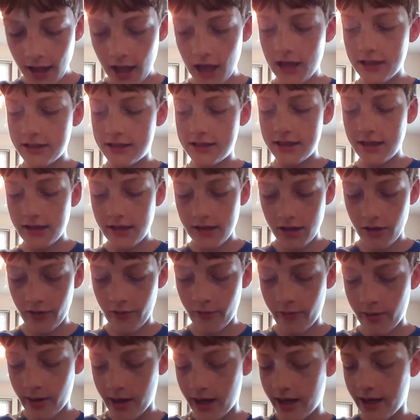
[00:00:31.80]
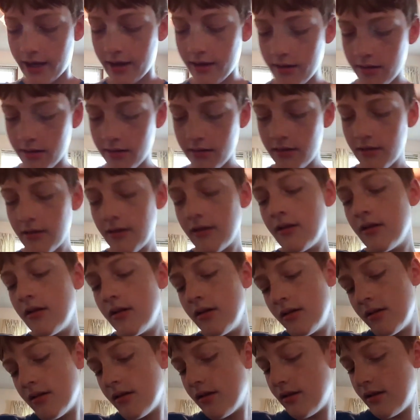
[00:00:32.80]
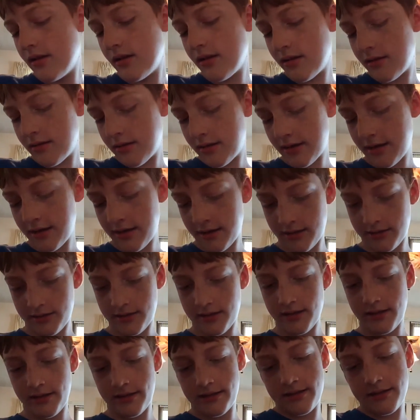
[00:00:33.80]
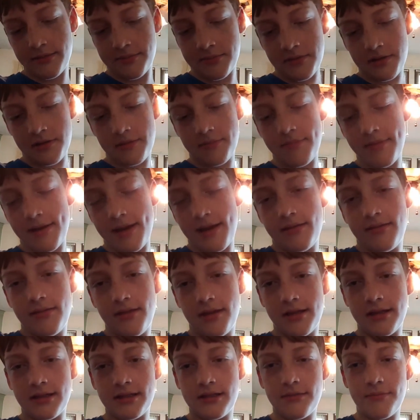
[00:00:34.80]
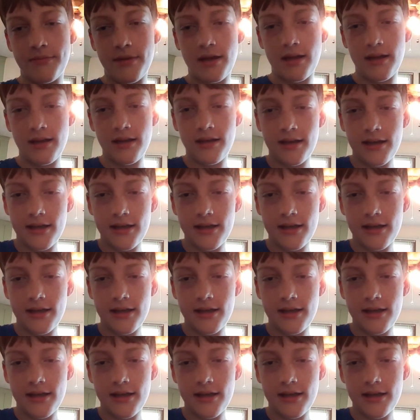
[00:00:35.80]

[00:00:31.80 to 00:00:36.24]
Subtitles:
I'll tell you why. And I'll tell you some of the bad things about it.